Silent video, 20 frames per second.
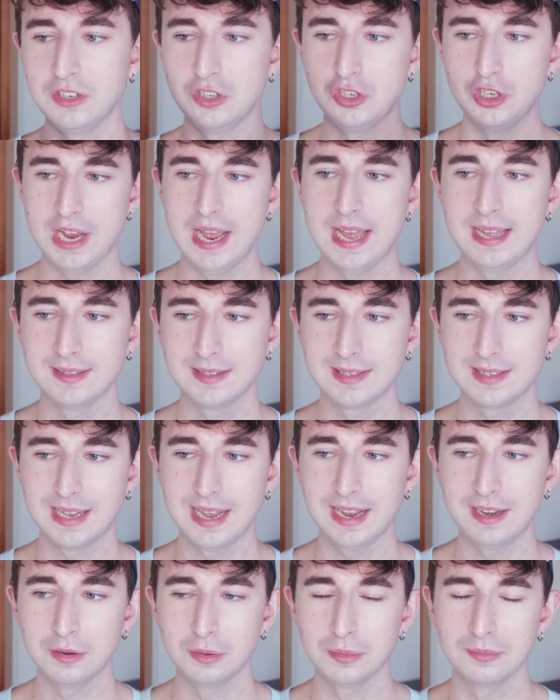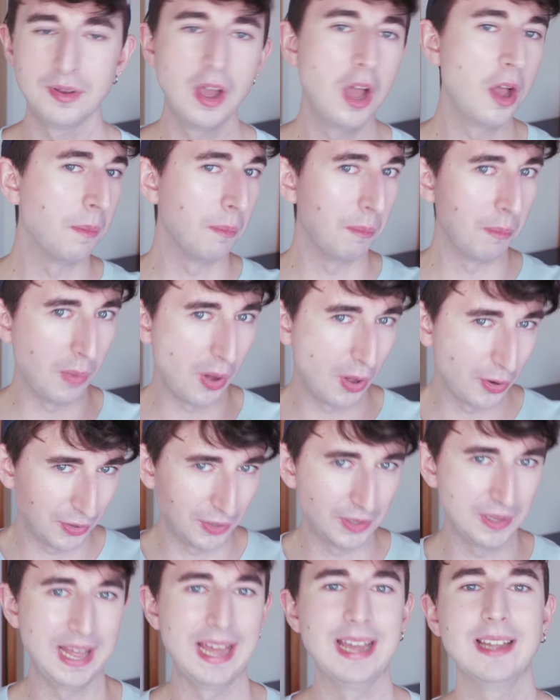JET's kind of
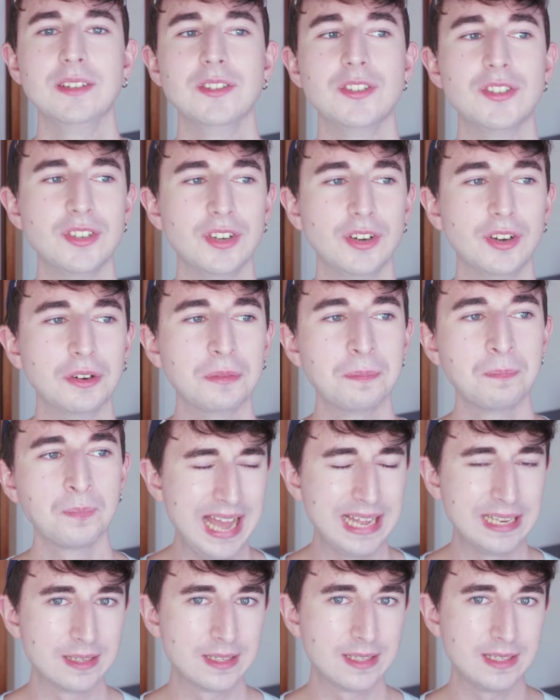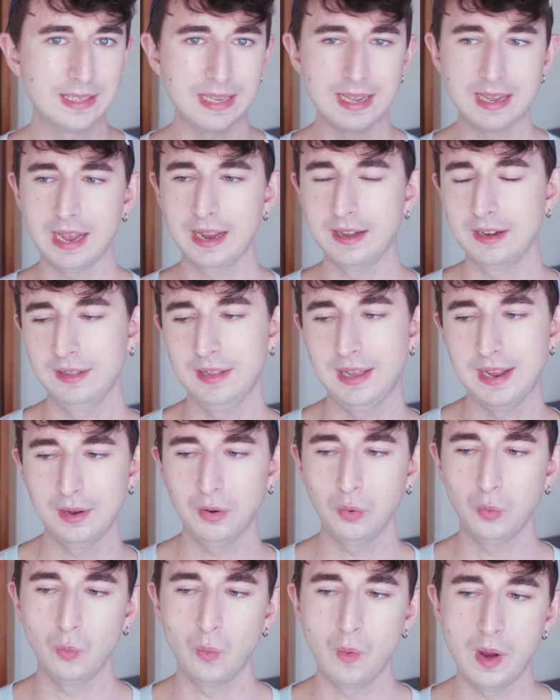model answer and see kind of like
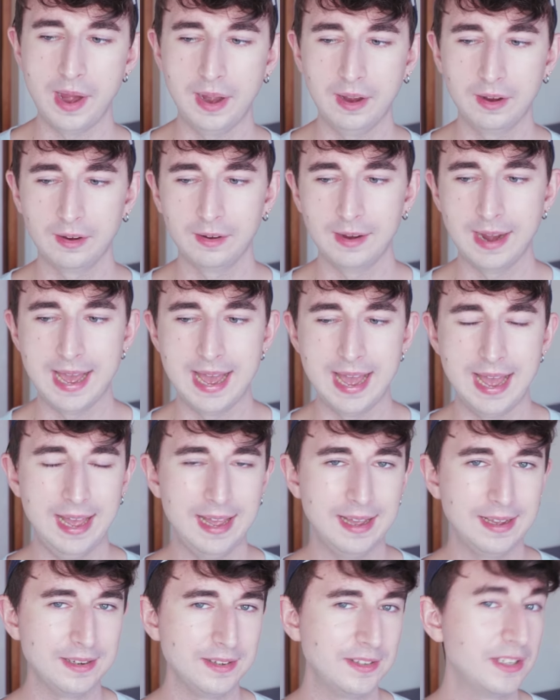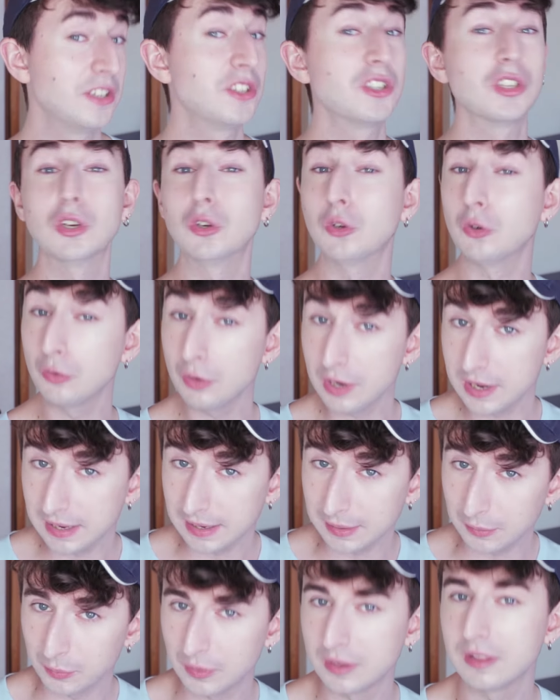where I
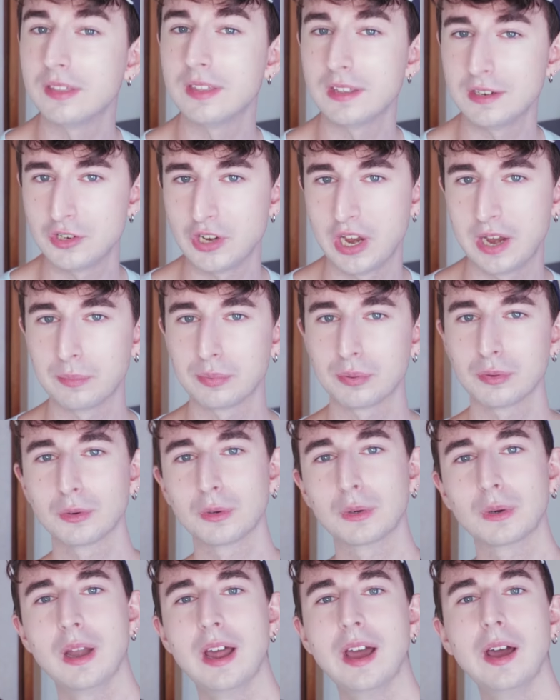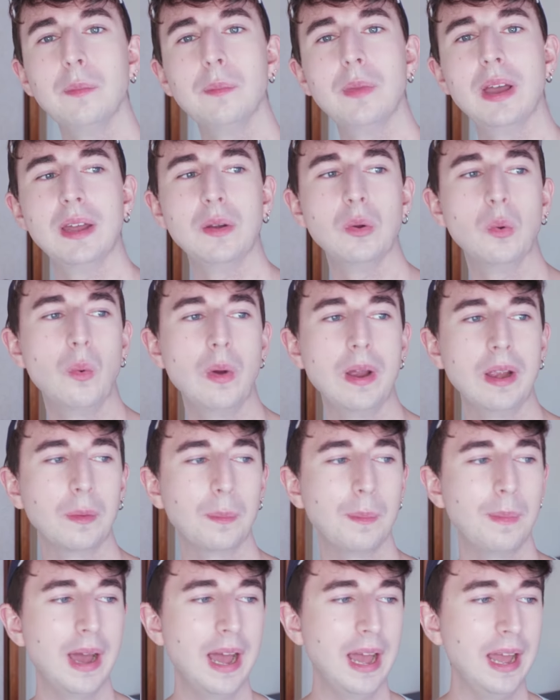disagree with the JET program and where
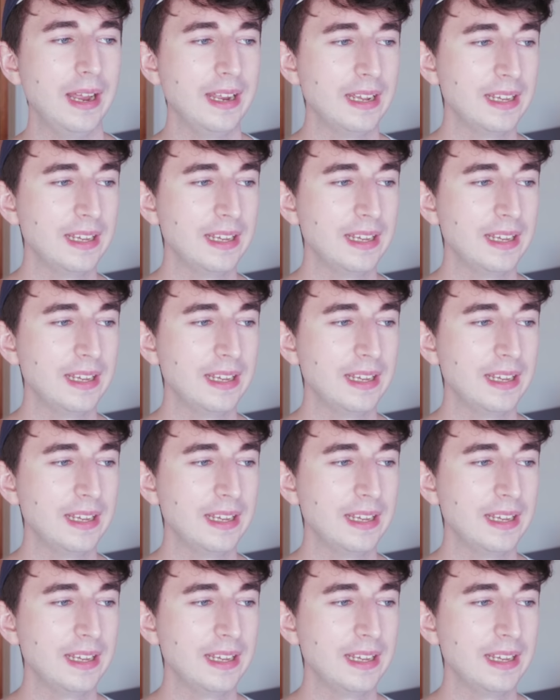my